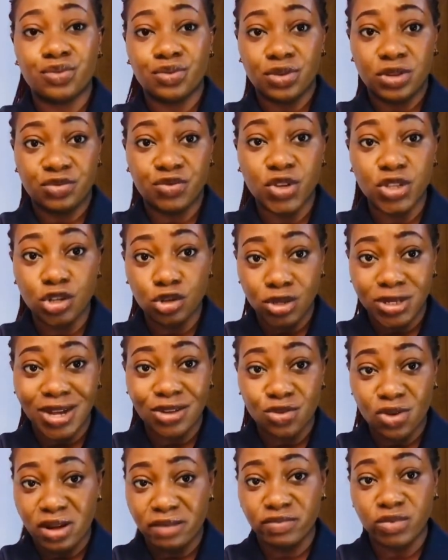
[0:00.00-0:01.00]
For those that
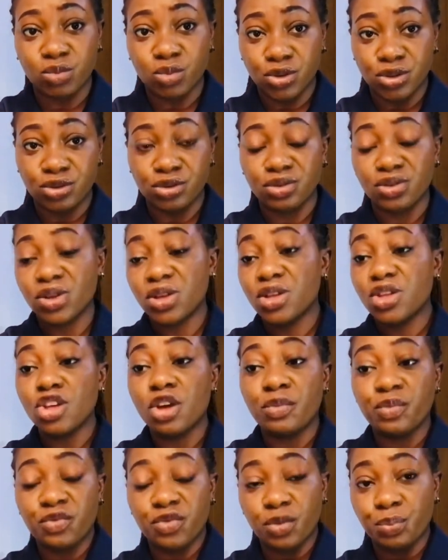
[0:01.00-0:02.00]
don't have the money,
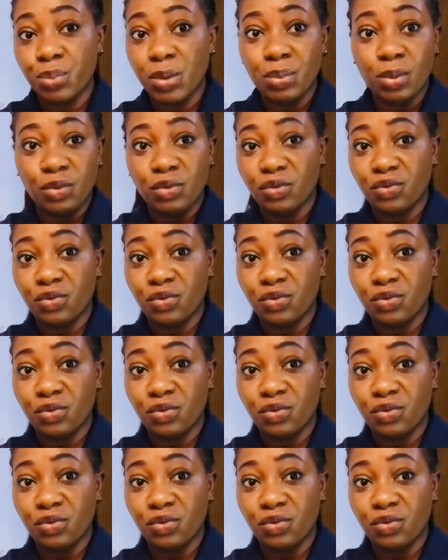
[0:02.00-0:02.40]
but for people